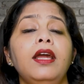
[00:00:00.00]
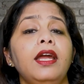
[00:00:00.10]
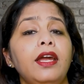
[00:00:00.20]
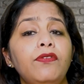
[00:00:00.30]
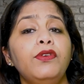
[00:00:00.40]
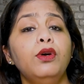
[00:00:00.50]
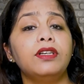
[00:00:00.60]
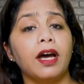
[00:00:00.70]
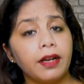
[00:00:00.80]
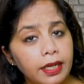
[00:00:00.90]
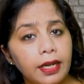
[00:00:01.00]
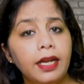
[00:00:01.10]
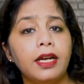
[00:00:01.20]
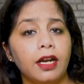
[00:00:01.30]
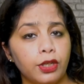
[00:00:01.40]
If you
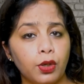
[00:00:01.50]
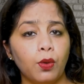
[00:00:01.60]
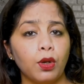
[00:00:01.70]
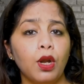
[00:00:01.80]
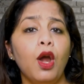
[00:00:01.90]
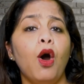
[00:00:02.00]
directly control